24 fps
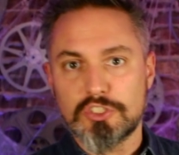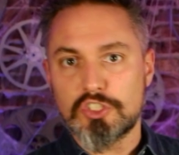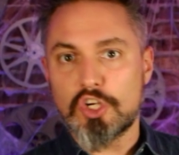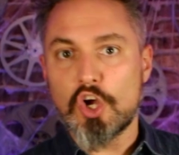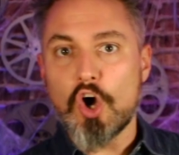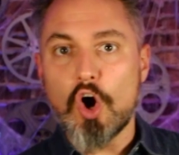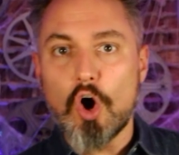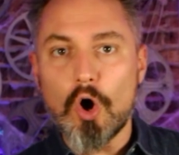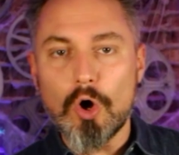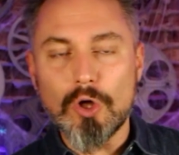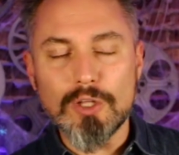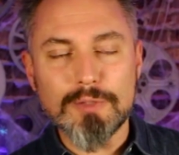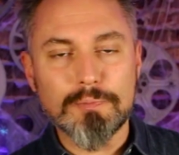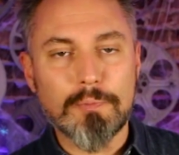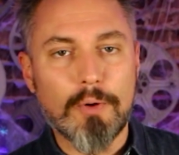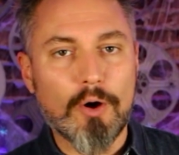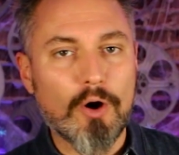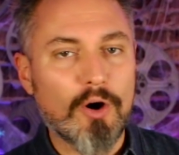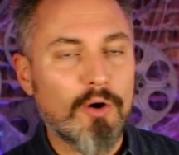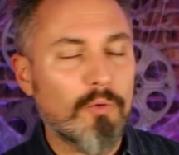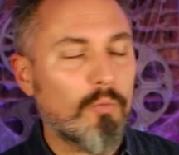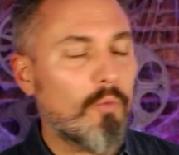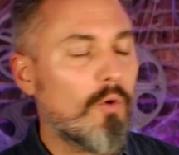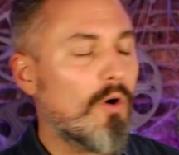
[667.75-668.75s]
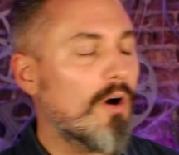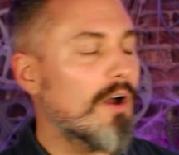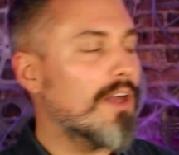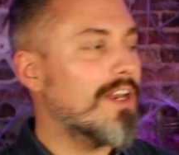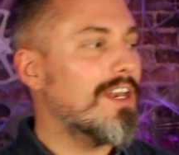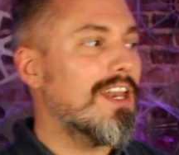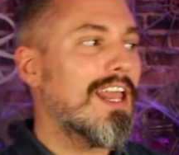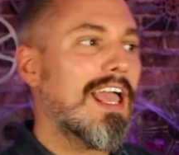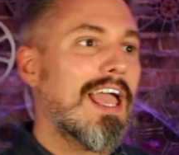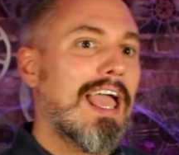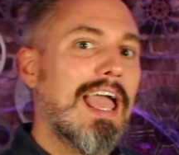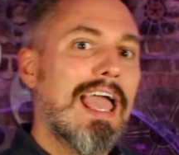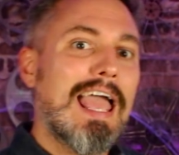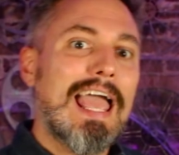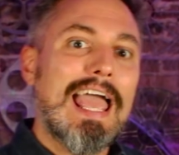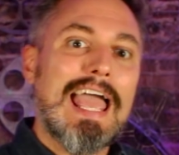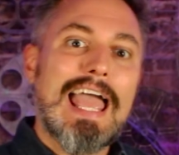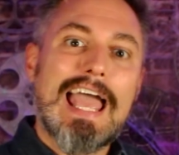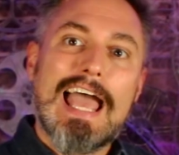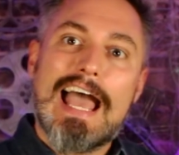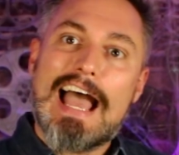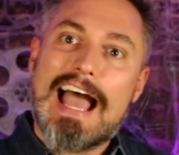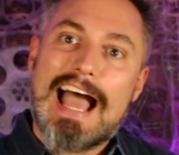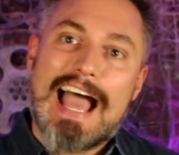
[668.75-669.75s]
one's called Part One.
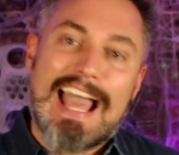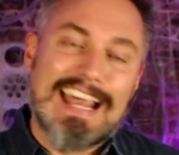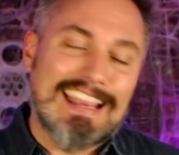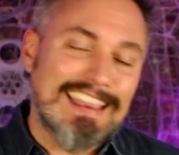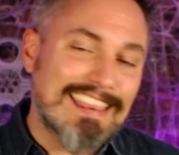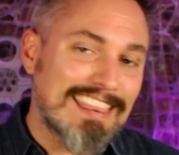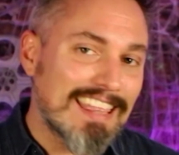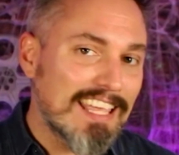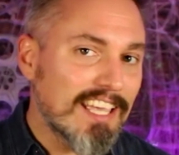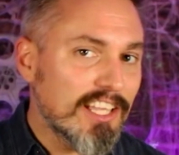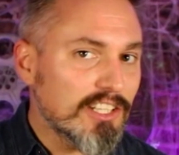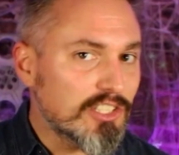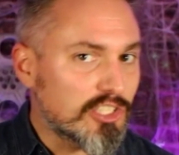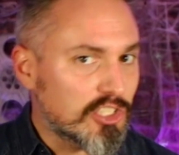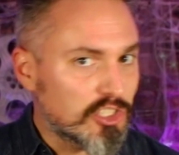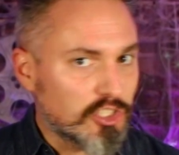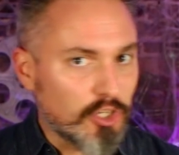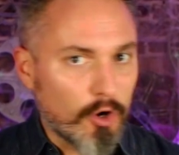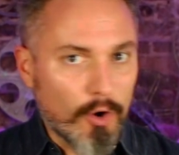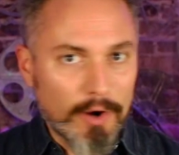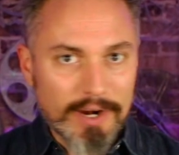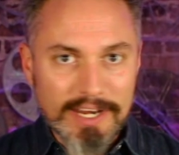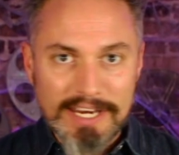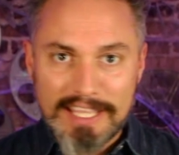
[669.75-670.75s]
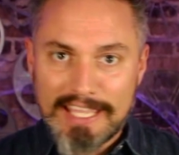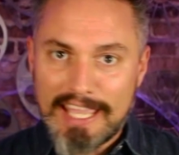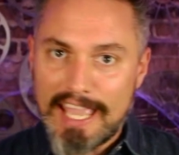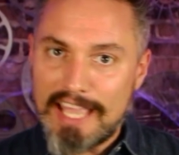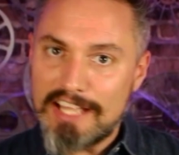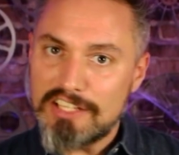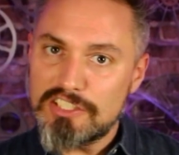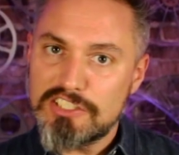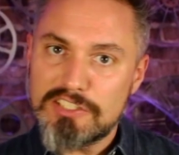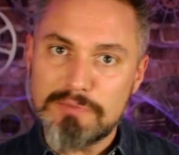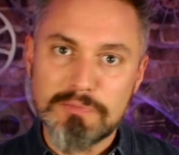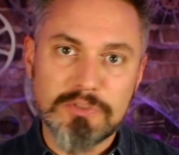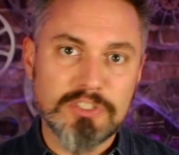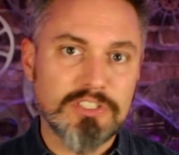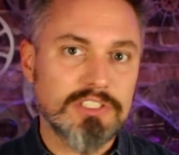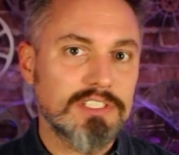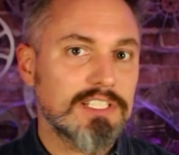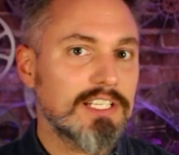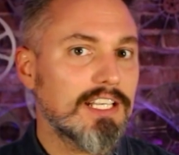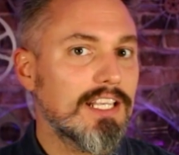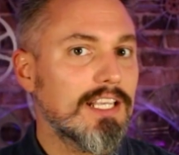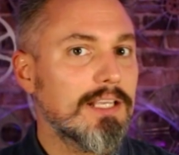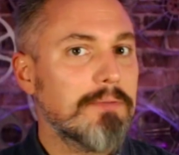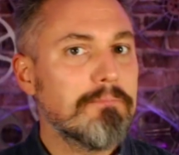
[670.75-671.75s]
I think it's starting to gain some
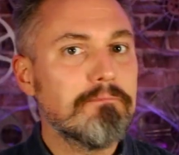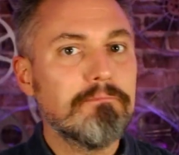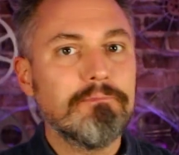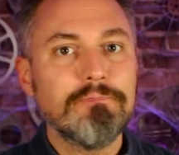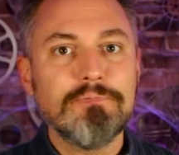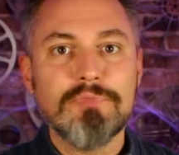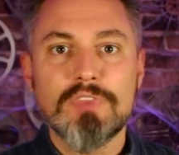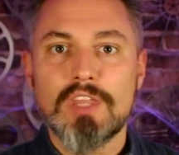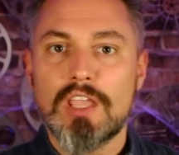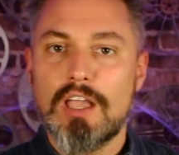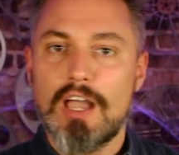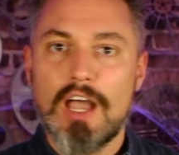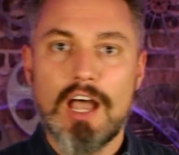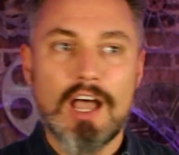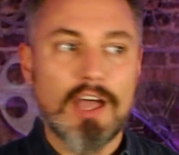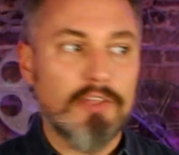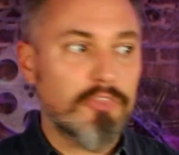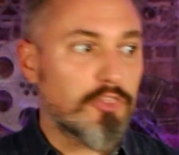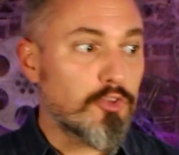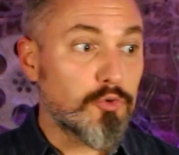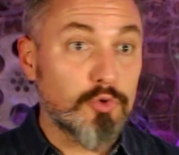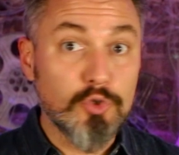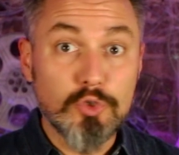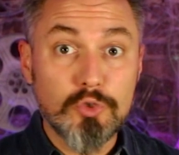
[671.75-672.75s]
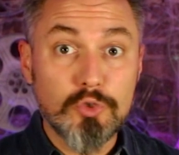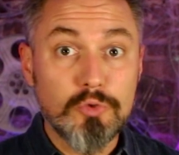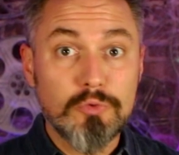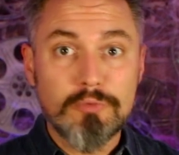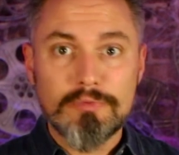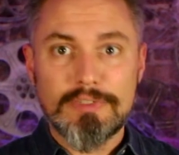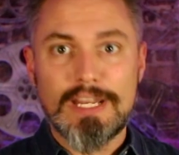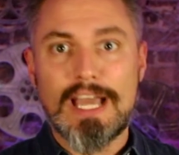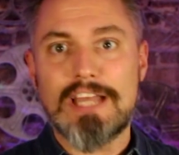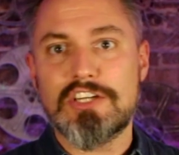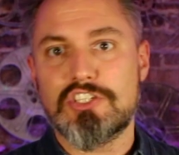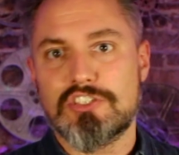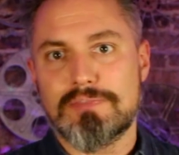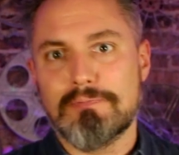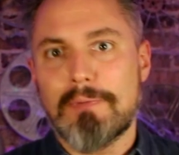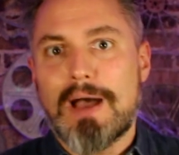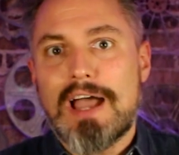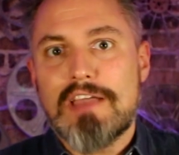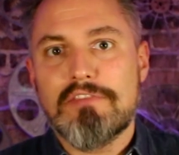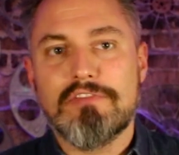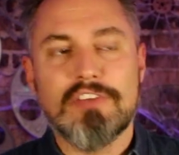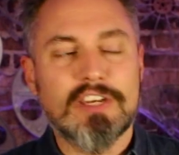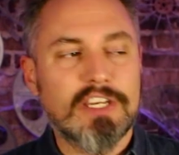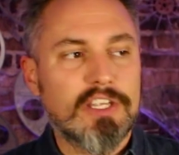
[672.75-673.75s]
steam uh, through not just
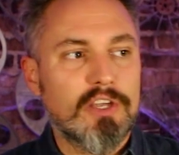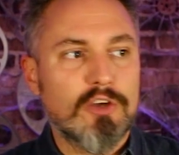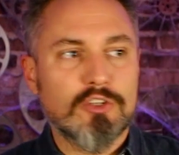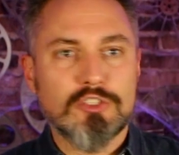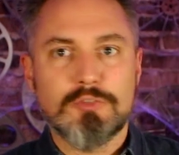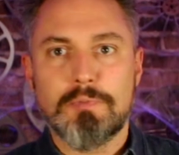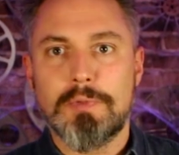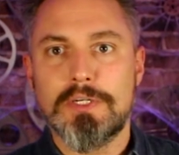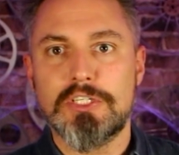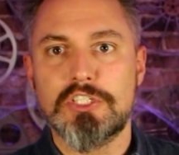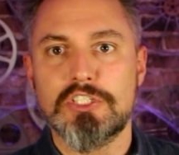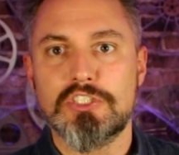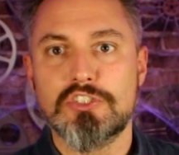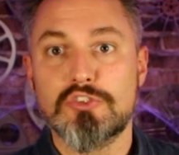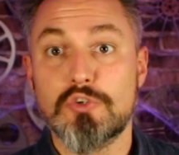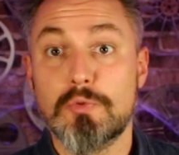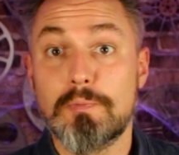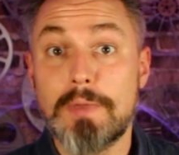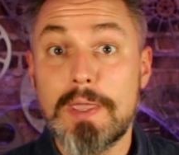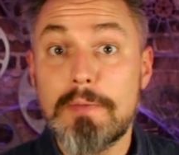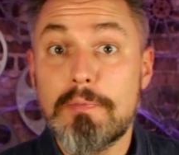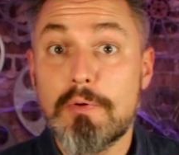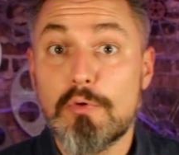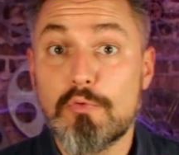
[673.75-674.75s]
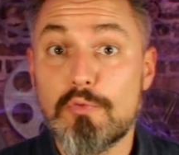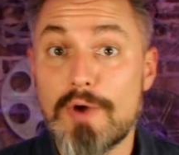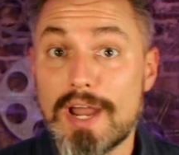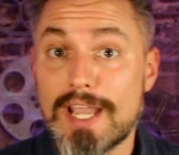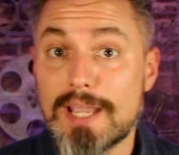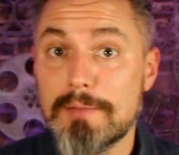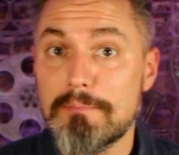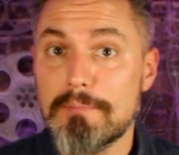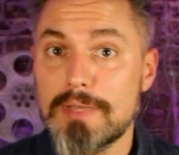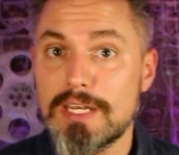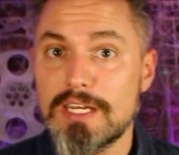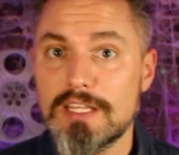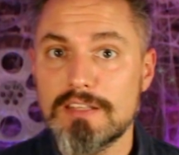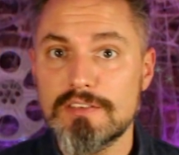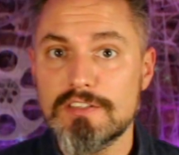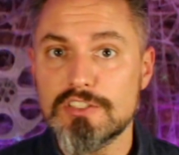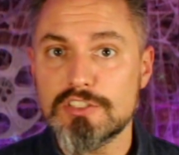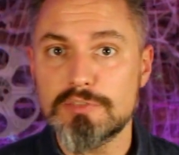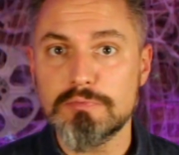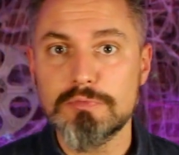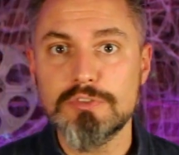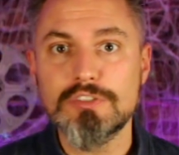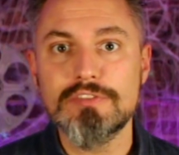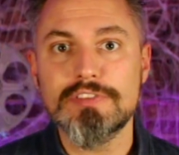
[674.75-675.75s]
my videos, but just through people recommending
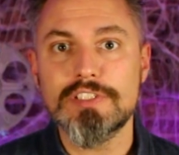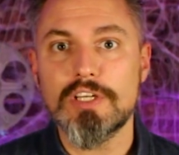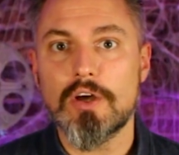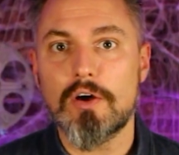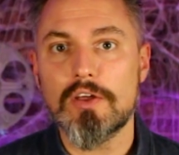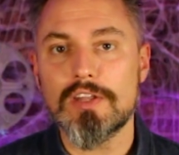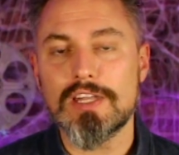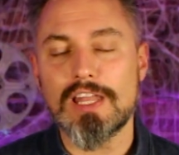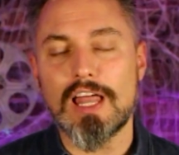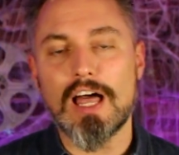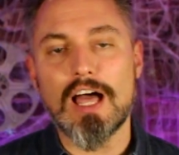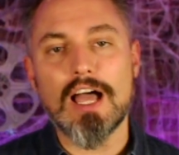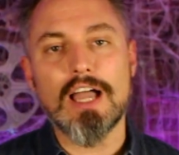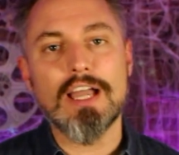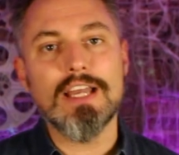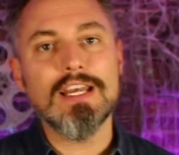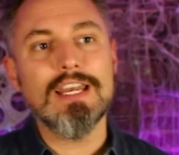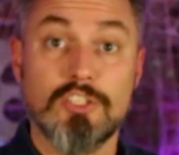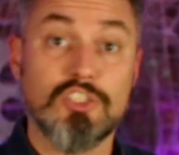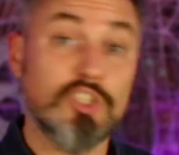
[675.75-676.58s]
this movie online.